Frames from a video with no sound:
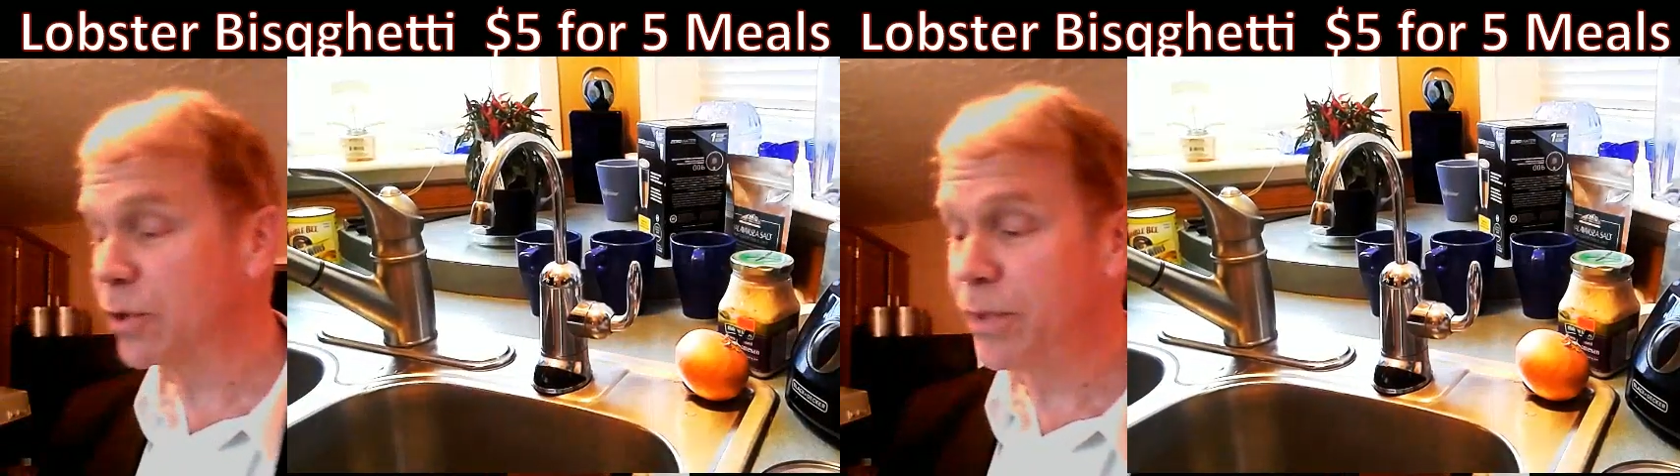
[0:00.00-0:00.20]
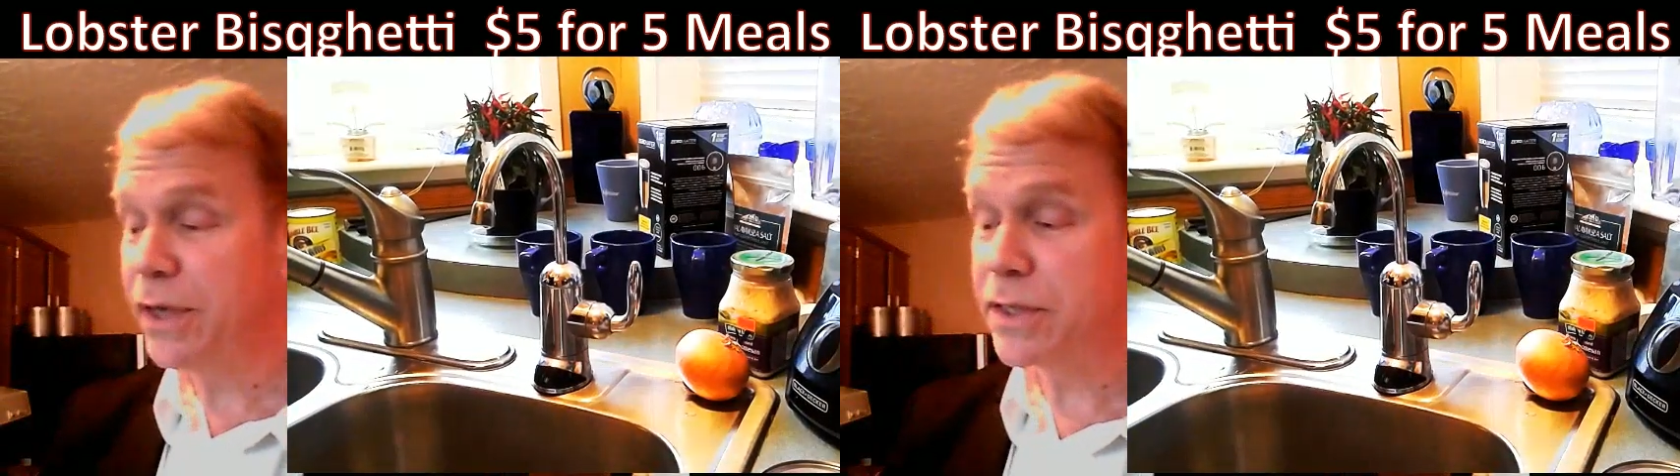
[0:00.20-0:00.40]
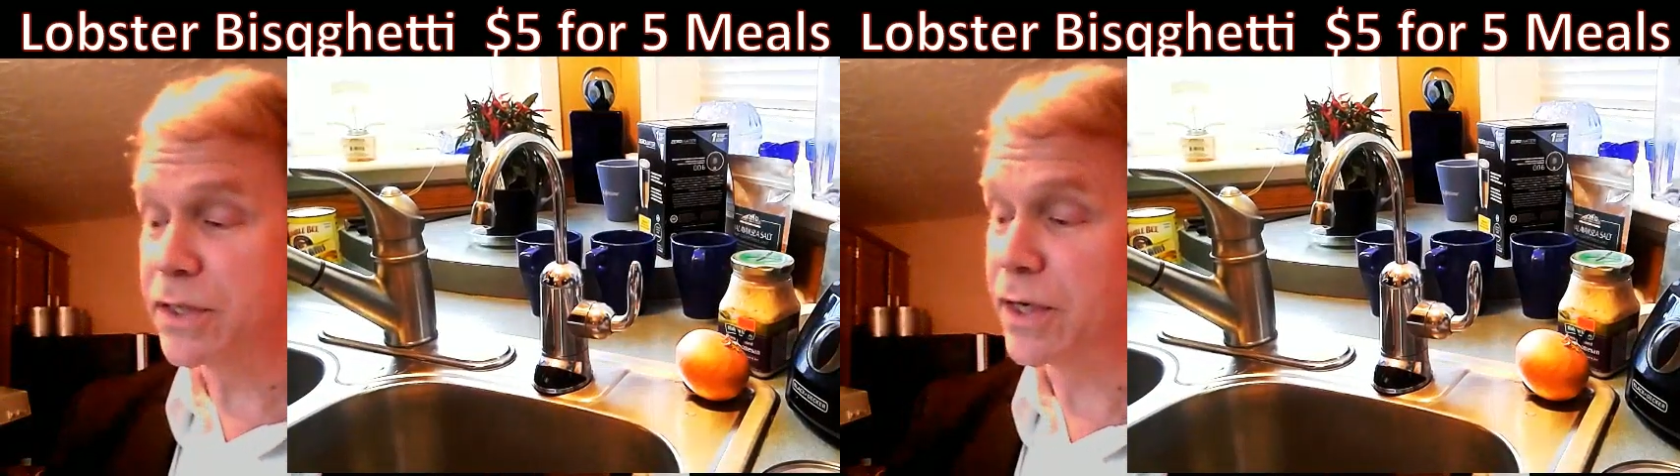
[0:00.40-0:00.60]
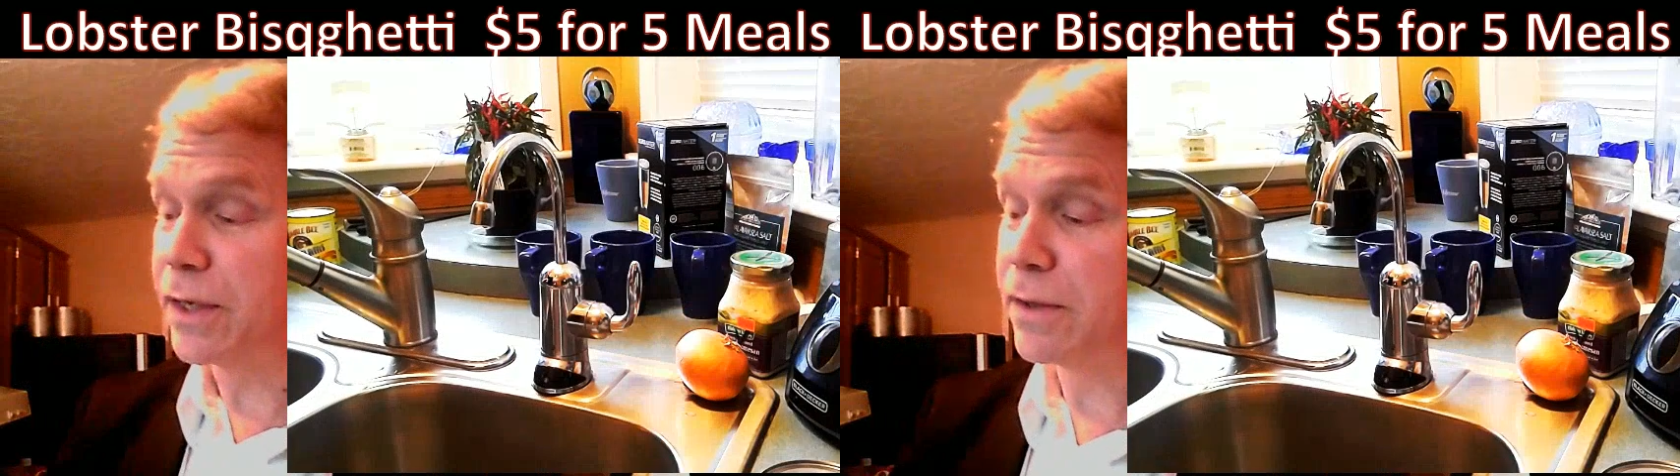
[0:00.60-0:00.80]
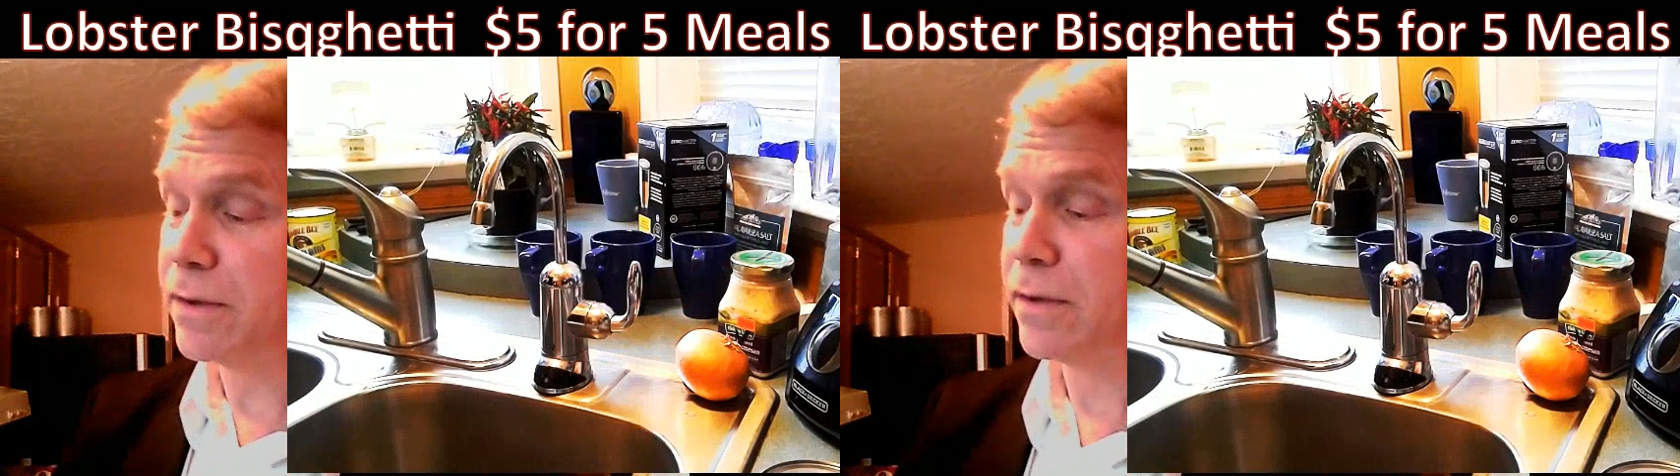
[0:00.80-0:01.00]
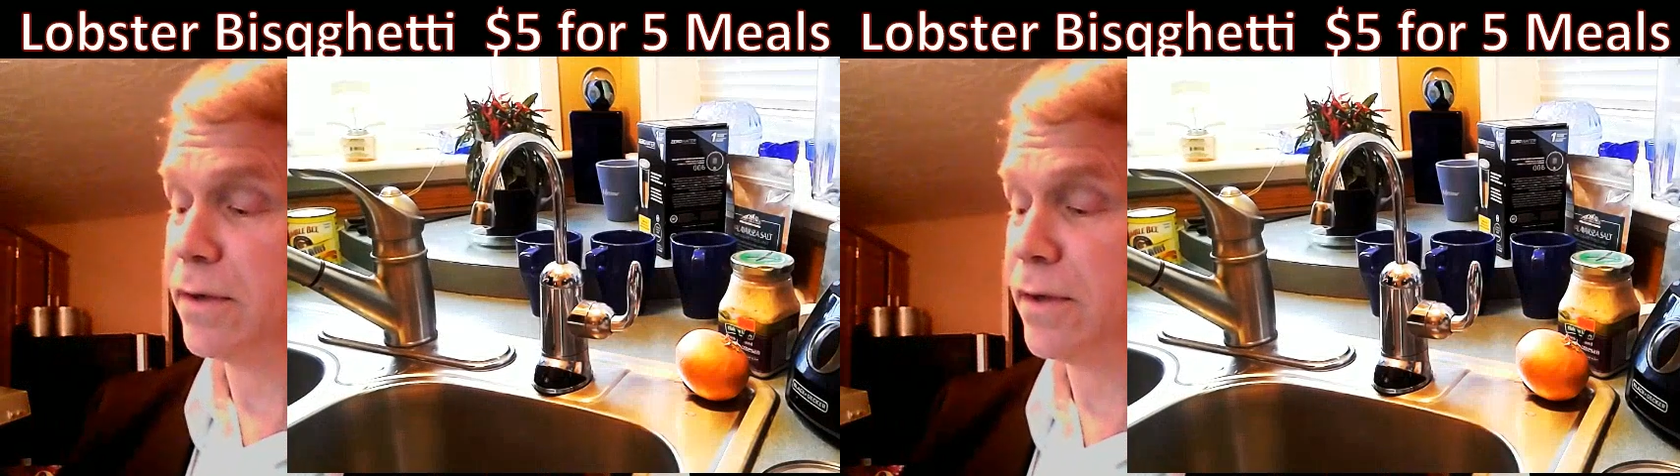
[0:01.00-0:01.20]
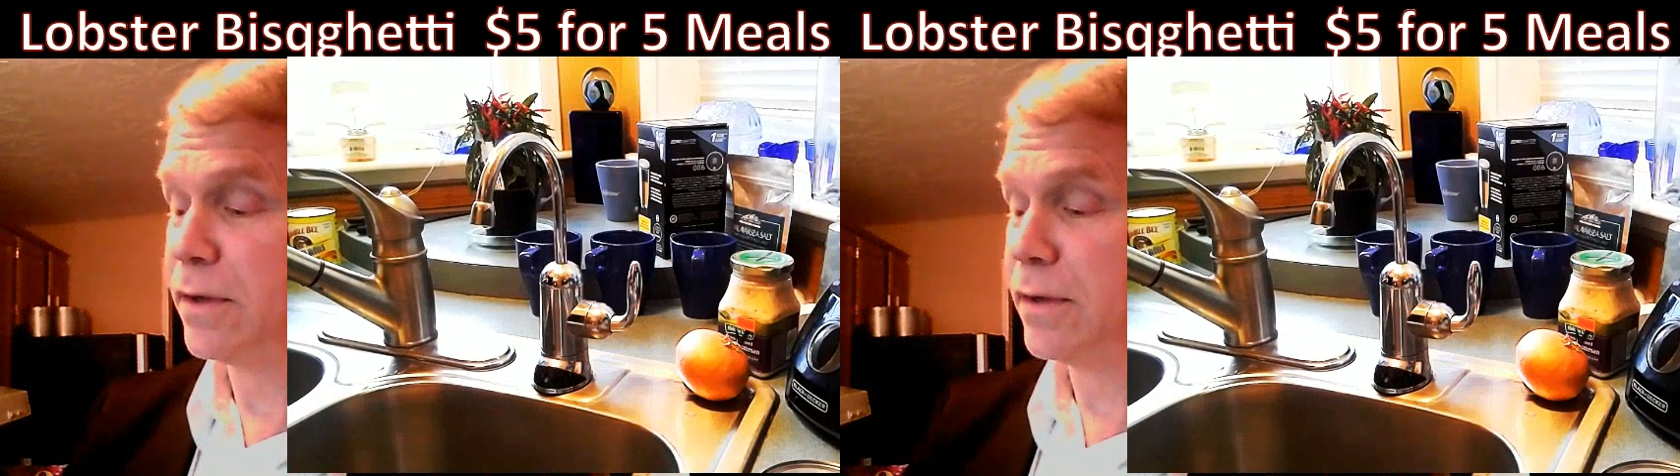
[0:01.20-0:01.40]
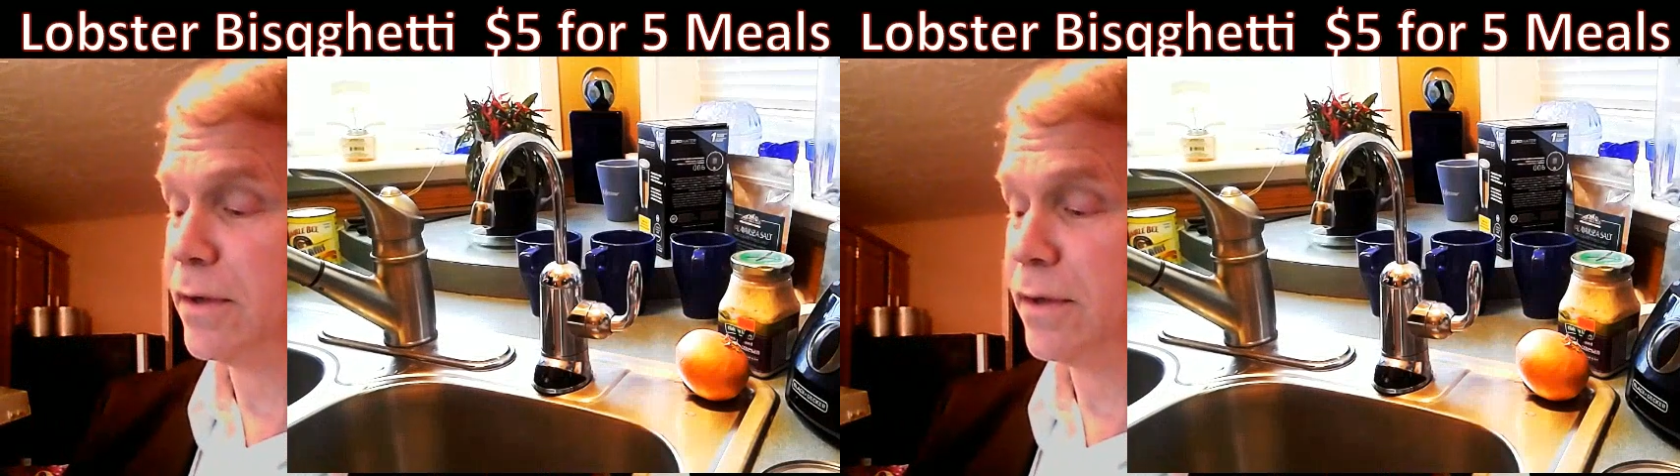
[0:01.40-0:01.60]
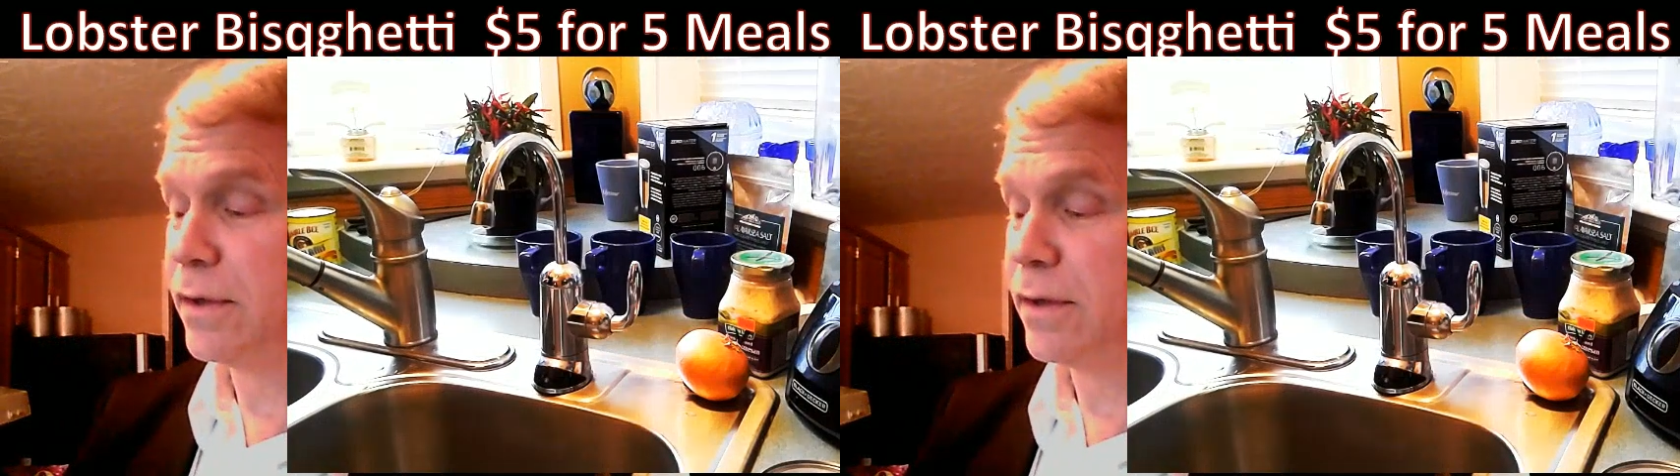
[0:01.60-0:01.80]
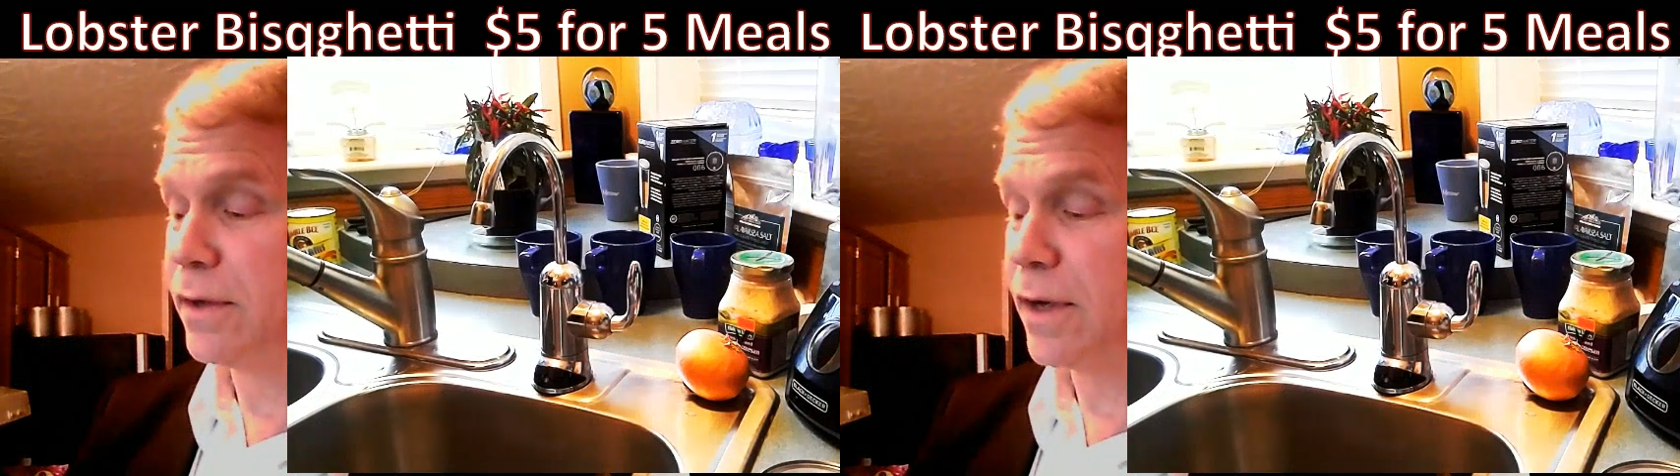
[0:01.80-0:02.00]
pieces in it.
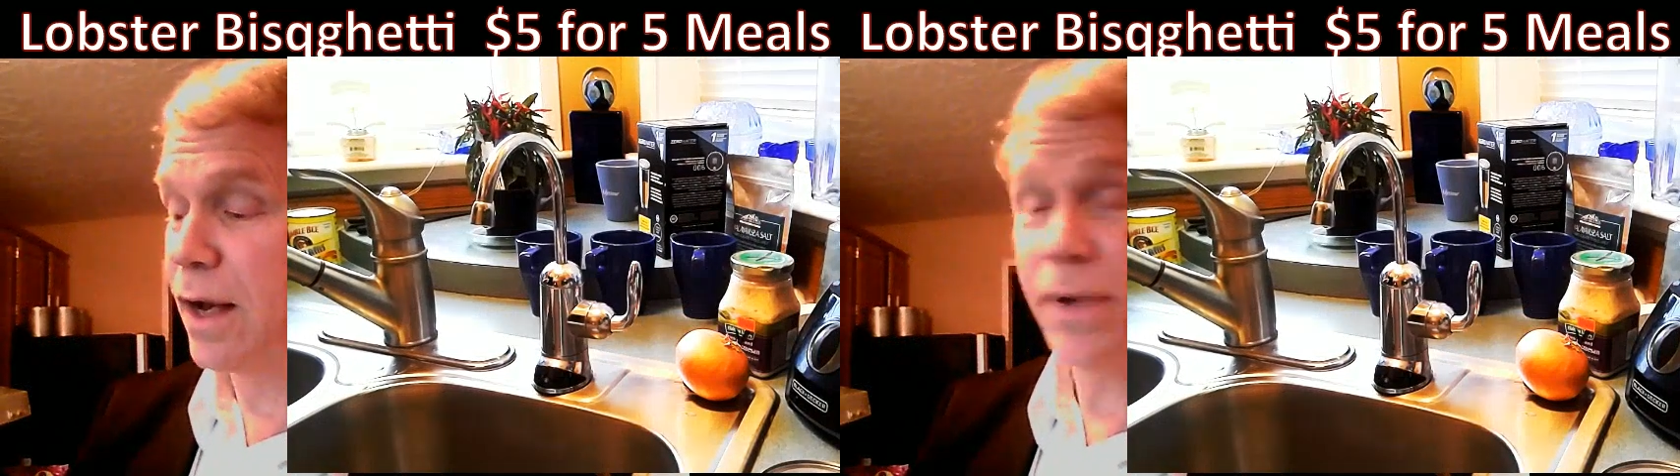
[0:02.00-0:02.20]
I'm